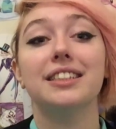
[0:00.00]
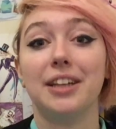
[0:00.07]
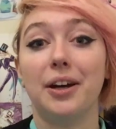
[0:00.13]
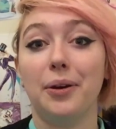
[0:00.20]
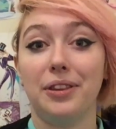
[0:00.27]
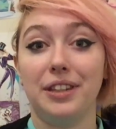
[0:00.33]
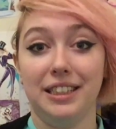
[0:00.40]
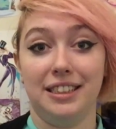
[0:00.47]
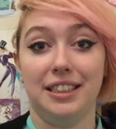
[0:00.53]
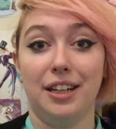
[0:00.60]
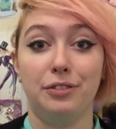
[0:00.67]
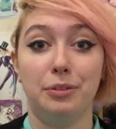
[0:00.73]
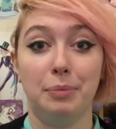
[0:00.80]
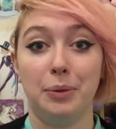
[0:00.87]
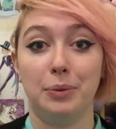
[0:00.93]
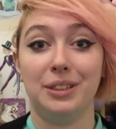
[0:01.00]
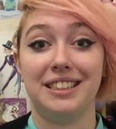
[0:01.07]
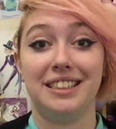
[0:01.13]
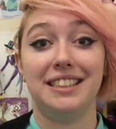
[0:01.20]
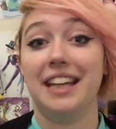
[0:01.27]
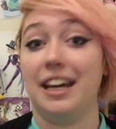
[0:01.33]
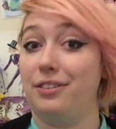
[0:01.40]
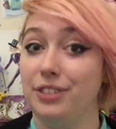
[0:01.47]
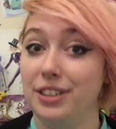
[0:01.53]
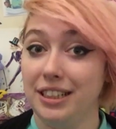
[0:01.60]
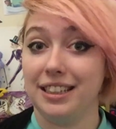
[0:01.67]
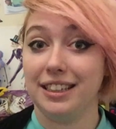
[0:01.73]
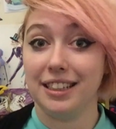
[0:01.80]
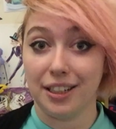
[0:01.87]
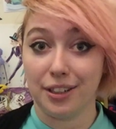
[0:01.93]
So this year for me was
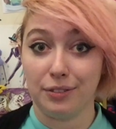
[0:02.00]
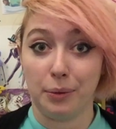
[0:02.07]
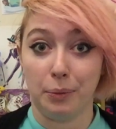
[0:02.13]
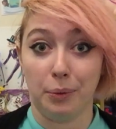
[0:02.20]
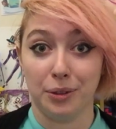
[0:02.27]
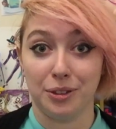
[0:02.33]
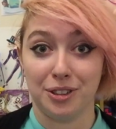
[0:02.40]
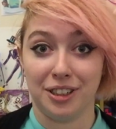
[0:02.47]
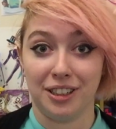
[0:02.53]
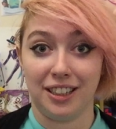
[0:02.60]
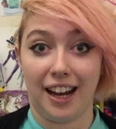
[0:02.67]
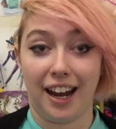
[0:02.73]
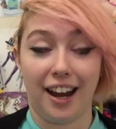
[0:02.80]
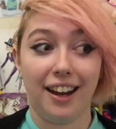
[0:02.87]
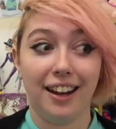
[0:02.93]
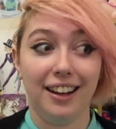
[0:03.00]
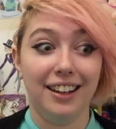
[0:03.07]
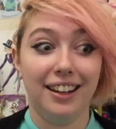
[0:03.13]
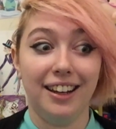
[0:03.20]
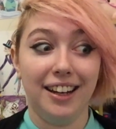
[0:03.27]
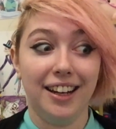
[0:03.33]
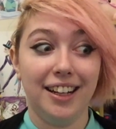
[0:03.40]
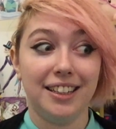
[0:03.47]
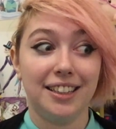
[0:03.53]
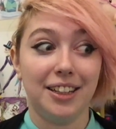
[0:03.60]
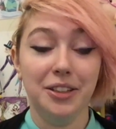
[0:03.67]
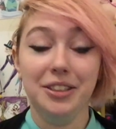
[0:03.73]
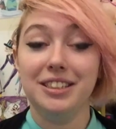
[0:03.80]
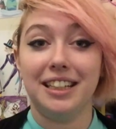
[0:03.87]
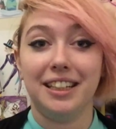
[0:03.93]
definitely the year of the watercolour.
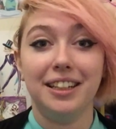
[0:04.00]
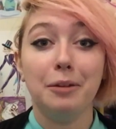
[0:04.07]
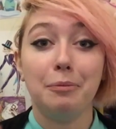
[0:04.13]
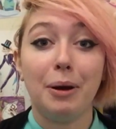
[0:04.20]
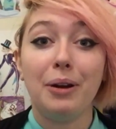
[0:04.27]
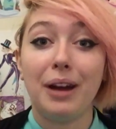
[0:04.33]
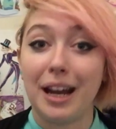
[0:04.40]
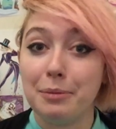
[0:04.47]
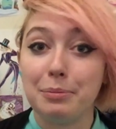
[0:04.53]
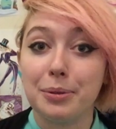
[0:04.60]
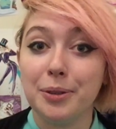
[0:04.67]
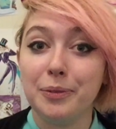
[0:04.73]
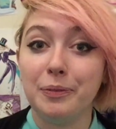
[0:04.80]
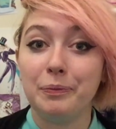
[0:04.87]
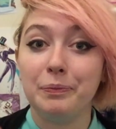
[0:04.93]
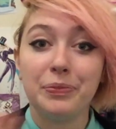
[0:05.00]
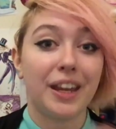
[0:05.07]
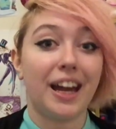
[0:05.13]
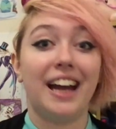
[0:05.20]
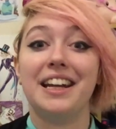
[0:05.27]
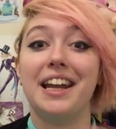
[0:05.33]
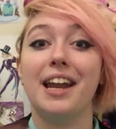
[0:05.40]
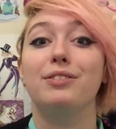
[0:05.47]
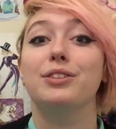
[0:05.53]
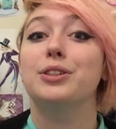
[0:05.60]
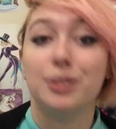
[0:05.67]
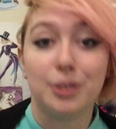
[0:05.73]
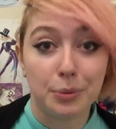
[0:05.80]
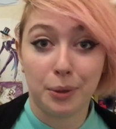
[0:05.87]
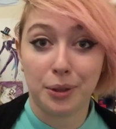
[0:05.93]
Until about April, I'd never
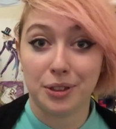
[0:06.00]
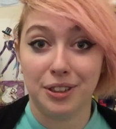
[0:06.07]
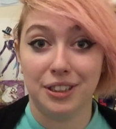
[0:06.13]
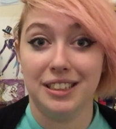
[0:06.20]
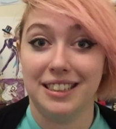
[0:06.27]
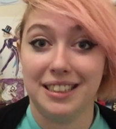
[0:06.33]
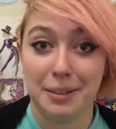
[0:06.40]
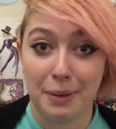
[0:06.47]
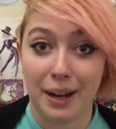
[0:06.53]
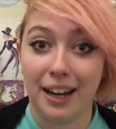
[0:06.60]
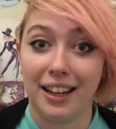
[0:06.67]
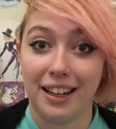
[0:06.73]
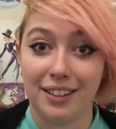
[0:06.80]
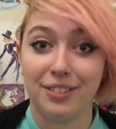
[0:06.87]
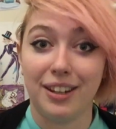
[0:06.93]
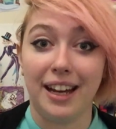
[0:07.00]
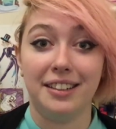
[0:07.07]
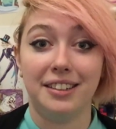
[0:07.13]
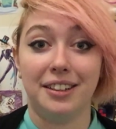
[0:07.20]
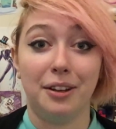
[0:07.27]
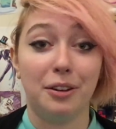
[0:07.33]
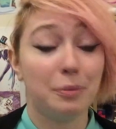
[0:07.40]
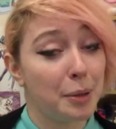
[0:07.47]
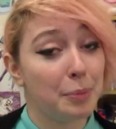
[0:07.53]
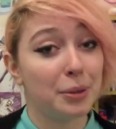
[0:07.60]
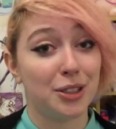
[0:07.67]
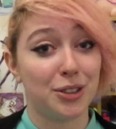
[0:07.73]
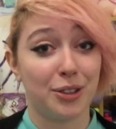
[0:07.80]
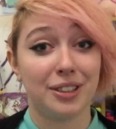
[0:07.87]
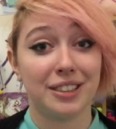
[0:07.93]
touched watercolours in my life, and a lot of
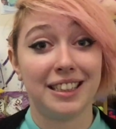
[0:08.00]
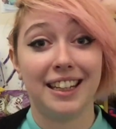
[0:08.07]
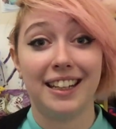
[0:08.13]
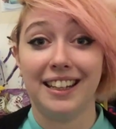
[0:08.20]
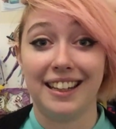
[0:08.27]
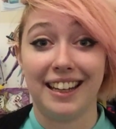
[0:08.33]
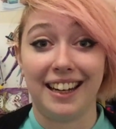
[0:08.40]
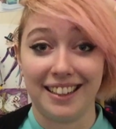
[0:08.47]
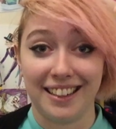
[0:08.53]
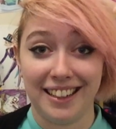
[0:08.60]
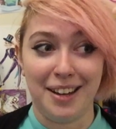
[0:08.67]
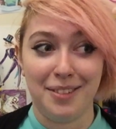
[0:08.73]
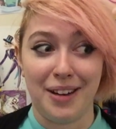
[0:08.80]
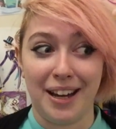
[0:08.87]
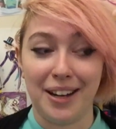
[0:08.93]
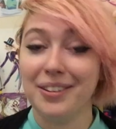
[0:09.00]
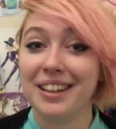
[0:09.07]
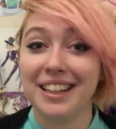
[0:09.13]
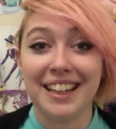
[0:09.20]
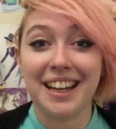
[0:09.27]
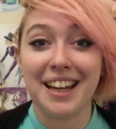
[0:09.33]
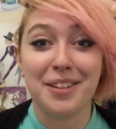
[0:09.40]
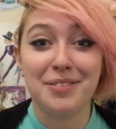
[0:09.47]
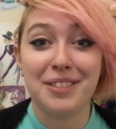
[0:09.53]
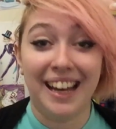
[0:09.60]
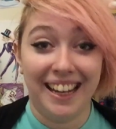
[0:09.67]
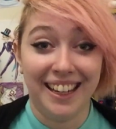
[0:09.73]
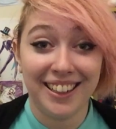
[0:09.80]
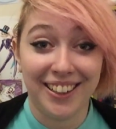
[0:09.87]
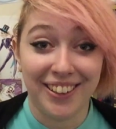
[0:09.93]
people are shocked to hear that. I don't think I'm
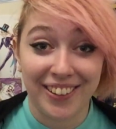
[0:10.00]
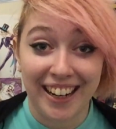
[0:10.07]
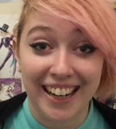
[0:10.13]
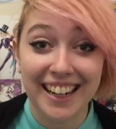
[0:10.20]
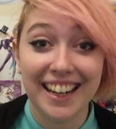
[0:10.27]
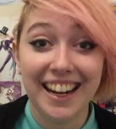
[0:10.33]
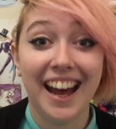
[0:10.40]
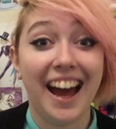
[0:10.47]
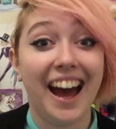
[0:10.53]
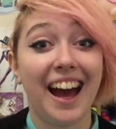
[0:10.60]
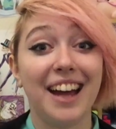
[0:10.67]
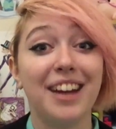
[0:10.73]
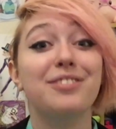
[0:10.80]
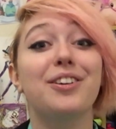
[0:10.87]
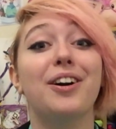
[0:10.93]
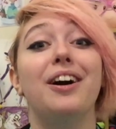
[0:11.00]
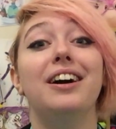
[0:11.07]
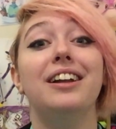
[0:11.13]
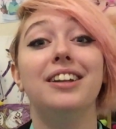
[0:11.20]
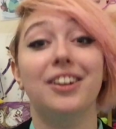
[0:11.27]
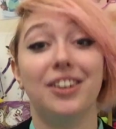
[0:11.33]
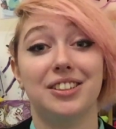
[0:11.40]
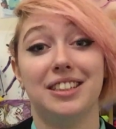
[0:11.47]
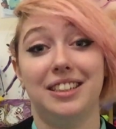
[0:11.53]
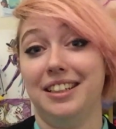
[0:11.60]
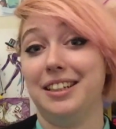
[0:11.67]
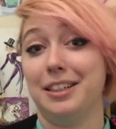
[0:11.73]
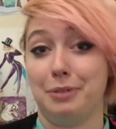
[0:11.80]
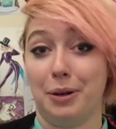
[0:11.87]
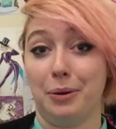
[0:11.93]
that great. I have got a lot to
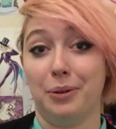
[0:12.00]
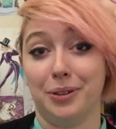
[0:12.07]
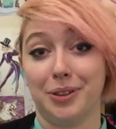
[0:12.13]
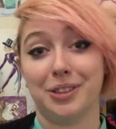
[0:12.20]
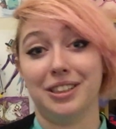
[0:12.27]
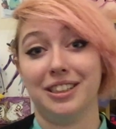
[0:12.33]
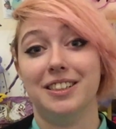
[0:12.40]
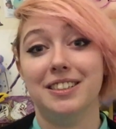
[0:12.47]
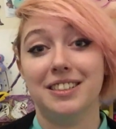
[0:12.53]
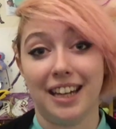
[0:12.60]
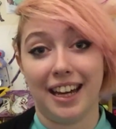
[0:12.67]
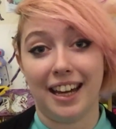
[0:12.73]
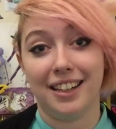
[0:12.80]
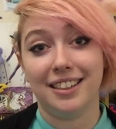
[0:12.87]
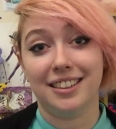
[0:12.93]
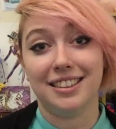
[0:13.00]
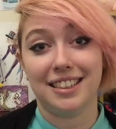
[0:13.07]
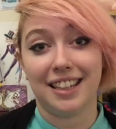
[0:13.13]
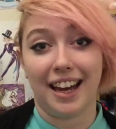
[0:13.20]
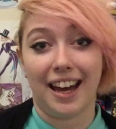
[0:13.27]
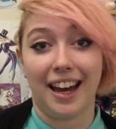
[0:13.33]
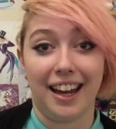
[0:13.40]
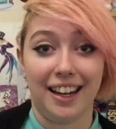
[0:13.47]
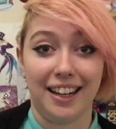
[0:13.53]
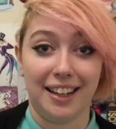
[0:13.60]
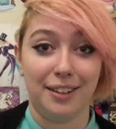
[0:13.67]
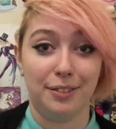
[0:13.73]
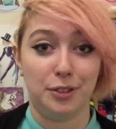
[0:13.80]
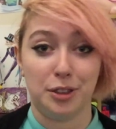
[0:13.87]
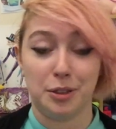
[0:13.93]
learn about watercolours, and I
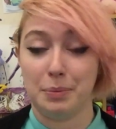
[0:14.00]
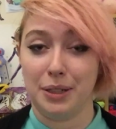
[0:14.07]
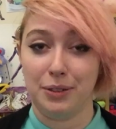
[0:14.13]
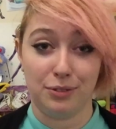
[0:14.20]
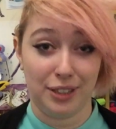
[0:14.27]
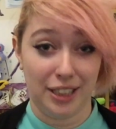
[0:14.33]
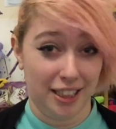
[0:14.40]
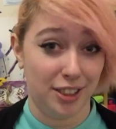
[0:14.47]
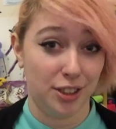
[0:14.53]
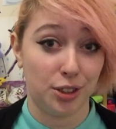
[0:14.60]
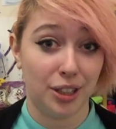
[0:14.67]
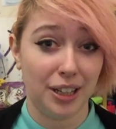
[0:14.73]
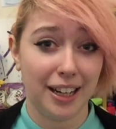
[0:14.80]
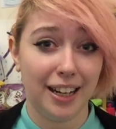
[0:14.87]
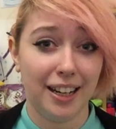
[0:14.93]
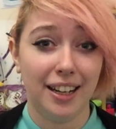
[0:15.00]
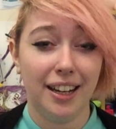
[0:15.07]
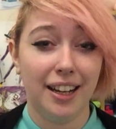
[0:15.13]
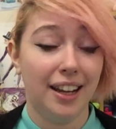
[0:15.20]
have just been really enjoying it.